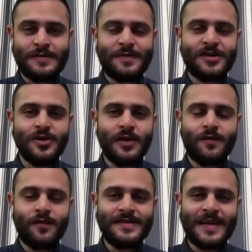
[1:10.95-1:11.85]
especially
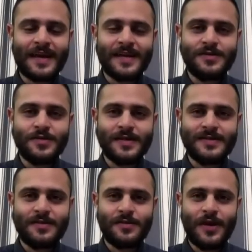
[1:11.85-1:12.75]
if we take into
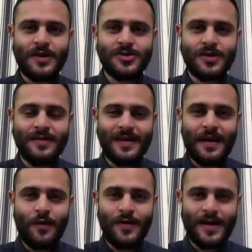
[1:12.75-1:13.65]
consideration the
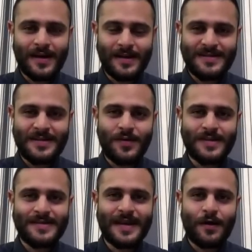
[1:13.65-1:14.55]
area in Syria's
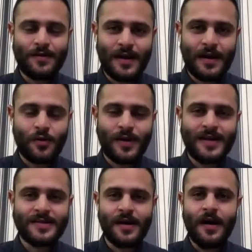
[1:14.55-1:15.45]
south in
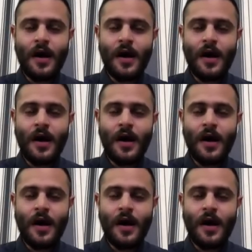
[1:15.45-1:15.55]
Quneitra,